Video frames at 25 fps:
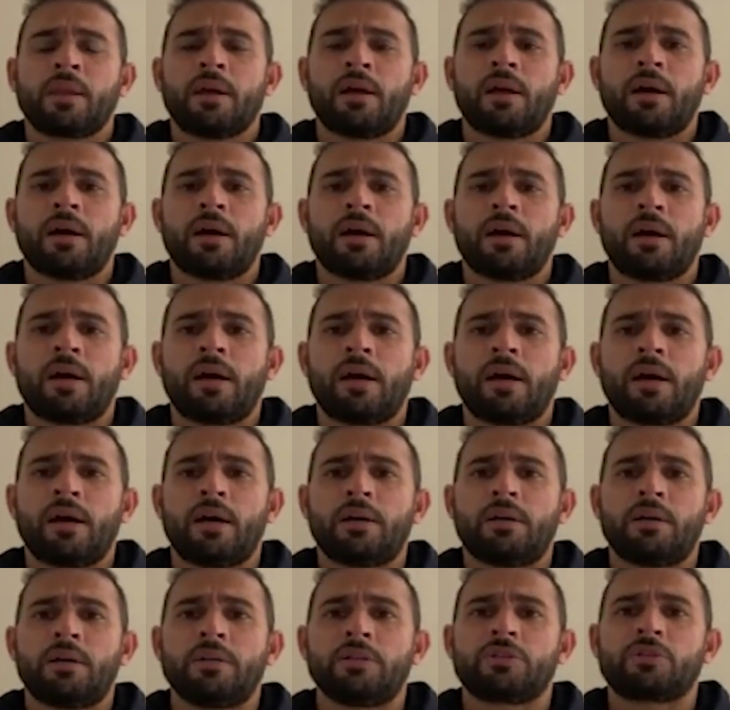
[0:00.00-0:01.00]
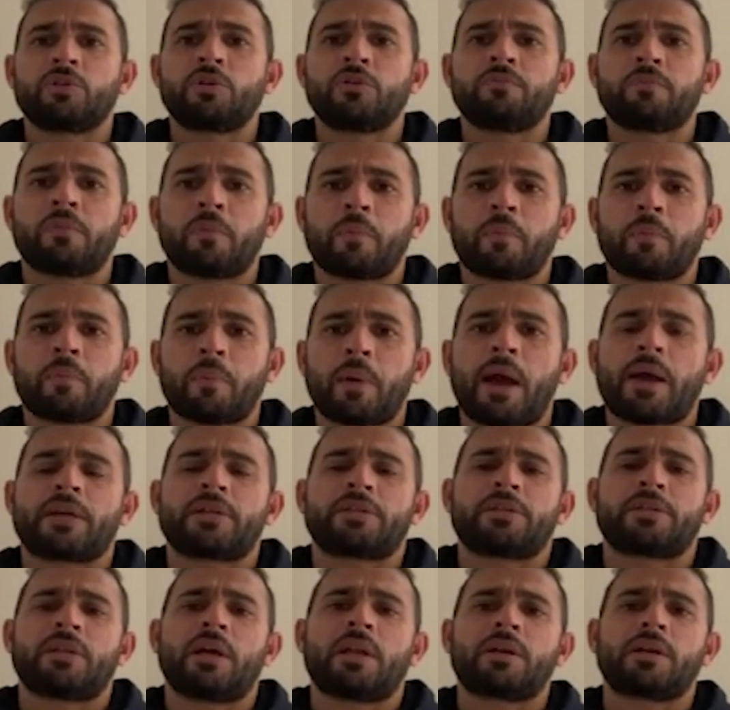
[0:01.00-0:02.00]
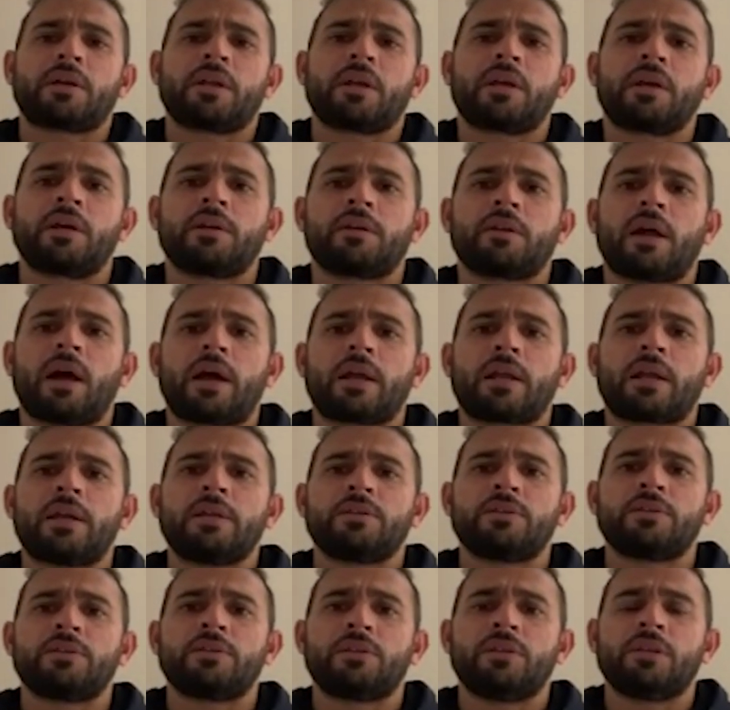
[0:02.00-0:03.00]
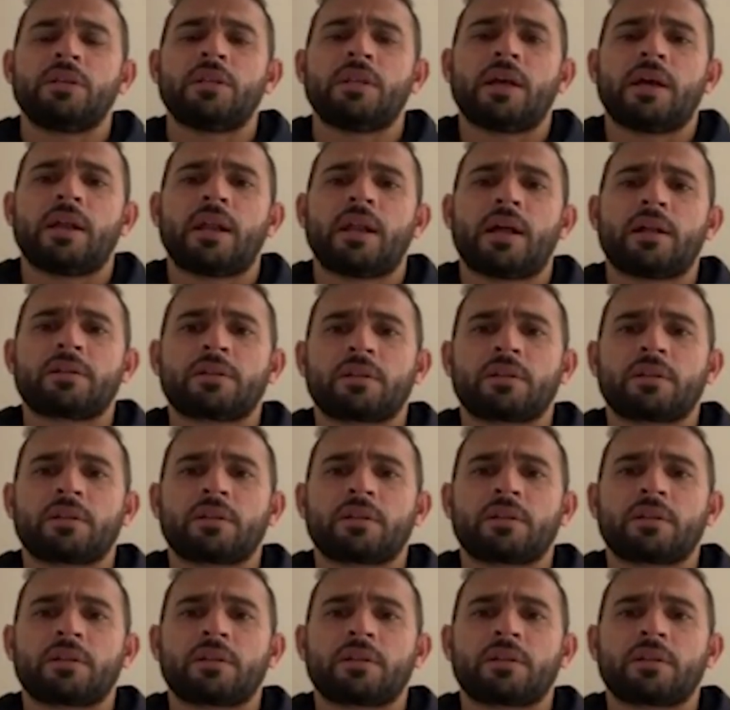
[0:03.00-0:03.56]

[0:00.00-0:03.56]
It's good for Pakistan cricket. I can see there are